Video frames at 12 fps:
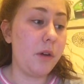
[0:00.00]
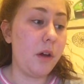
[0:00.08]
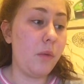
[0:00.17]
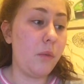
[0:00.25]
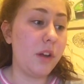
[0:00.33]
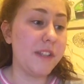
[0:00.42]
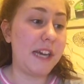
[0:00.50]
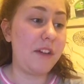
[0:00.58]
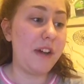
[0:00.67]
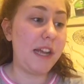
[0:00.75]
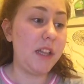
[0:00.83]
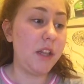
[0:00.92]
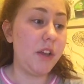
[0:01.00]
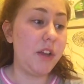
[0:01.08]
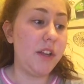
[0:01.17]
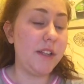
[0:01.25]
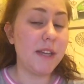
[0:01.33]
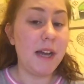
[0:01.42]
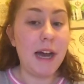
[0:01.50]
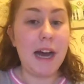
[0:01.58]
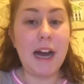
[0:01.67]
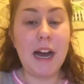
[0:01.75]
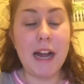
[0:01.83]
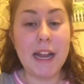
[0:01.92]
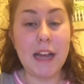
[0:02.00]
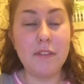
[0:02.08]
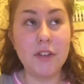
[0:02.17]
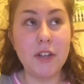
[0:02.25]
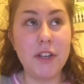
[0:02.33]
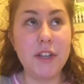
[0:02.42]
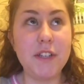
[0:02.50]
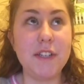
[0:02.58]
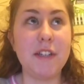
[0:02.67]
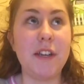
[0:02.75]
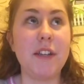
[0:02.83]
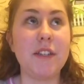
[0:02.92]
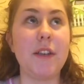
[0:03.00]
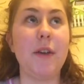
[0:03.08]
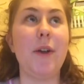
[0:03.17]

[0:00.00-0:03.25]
What have I learnt? I have learnt that